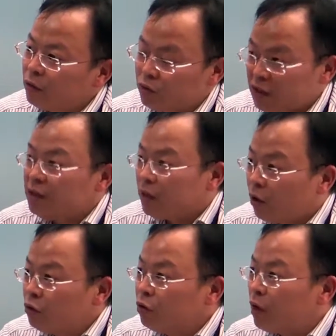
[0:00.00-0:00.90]
So this is
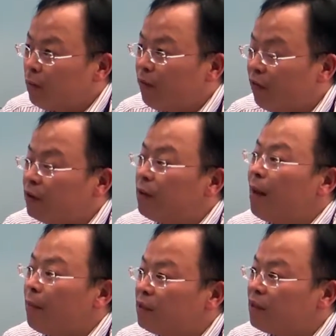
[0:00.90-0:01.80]
also coming from the
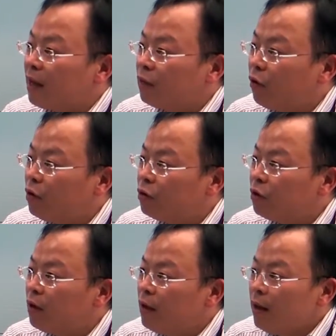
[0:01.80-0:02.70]
MEMS
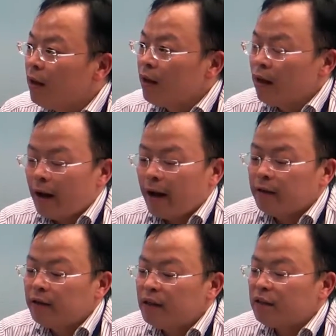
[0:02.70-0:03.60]
technology.
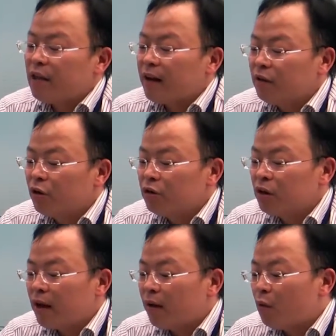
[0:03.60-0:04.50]
And this
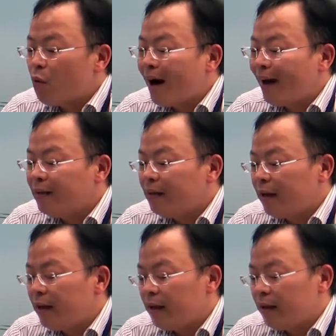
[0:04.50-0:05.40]
technology can
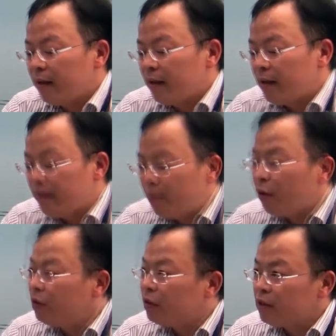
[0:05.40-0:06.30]
widely
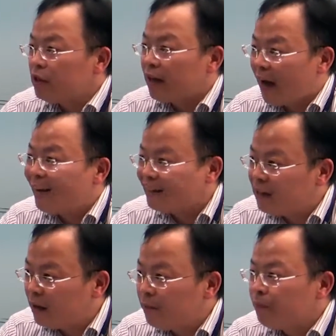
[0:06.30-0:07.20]
deployed in
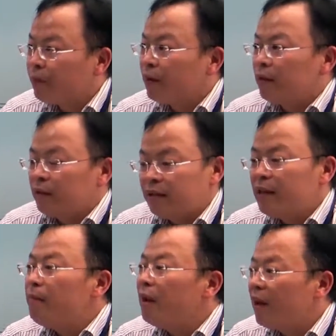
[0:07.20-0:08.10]
other
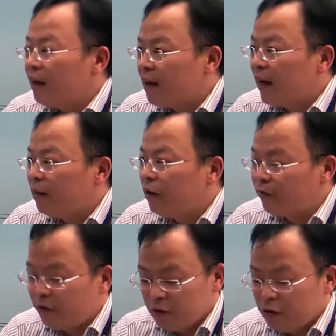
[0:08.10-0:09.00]
similar kind
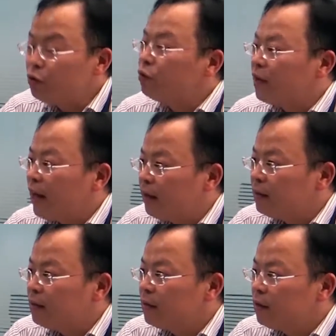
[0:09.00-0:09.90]
of use
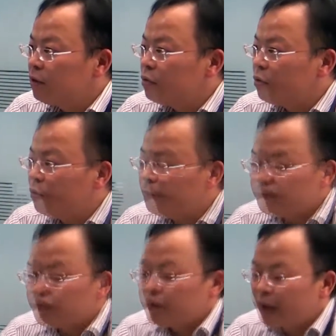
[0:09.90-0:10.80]
case. So
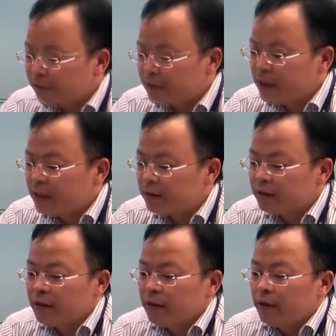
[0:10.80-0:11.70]
to have
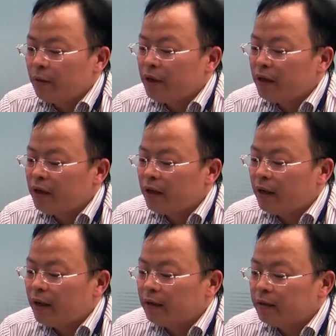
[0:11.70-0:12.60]
this, we need
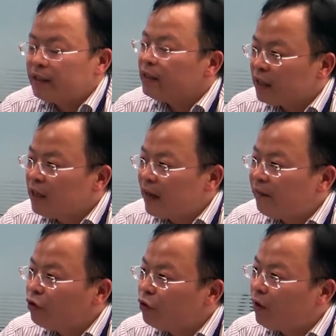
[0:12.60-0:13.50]
a system
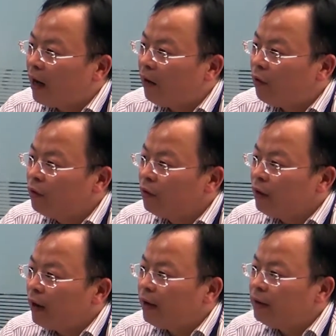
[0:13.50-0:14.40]
level know-how,
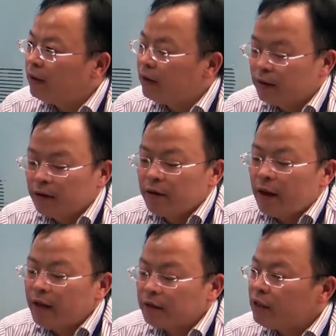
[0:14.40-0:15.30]
and
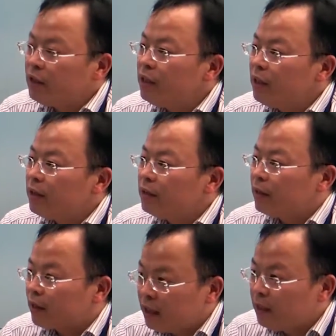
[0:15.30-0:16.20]
ST is
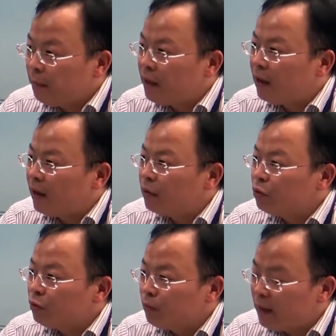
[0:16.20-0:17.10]
a key pillar
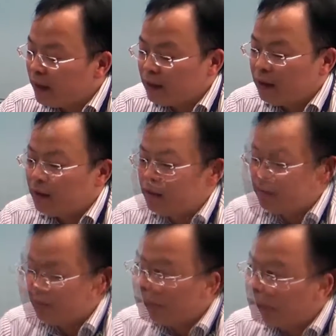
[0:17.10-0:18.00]
to make
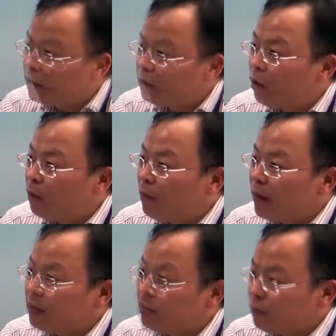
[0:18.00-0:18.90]
component or
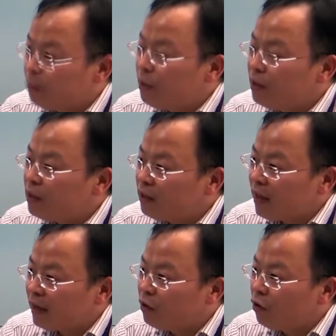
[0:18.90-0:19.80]
bring the
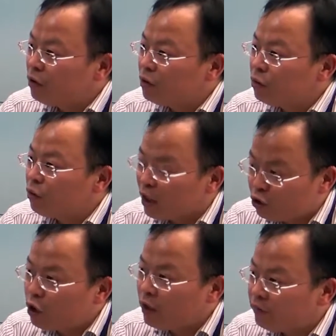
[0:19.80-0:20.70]
technology to
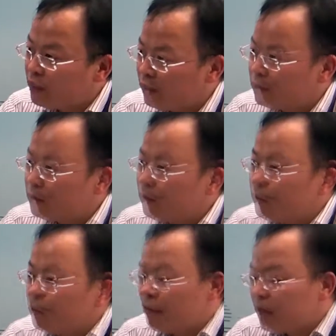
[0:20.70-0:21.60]
achieve this.
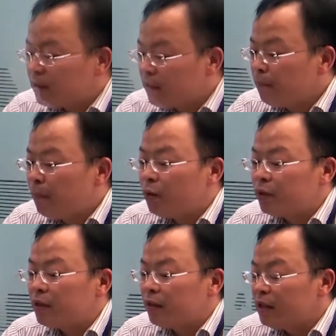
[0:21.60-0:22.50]
Make it simple
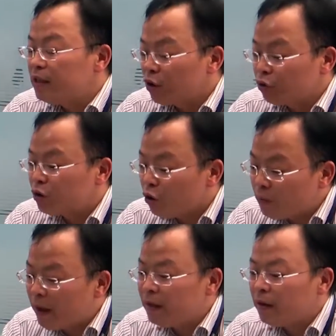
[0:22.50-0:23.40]
is in those
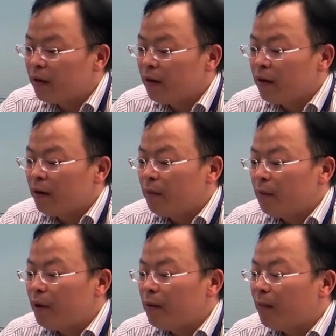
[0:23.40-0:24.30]
domains,
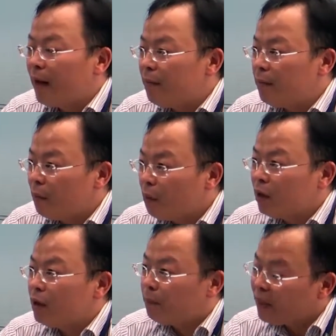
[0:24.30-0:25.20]
we might
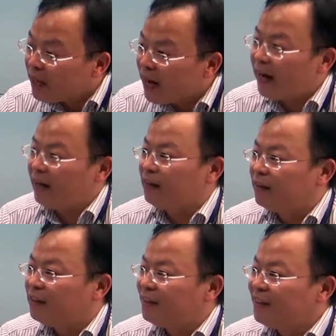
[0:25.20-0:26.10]
work behind,
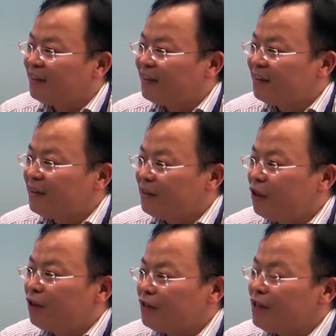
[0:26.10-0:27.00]

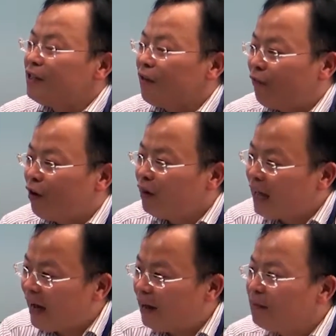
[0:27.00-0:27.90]
not in the front
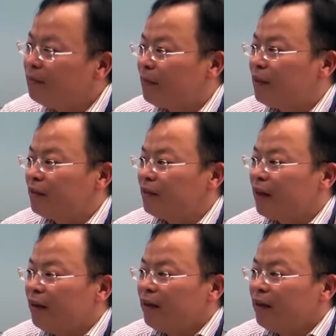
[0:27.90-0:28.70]
line, because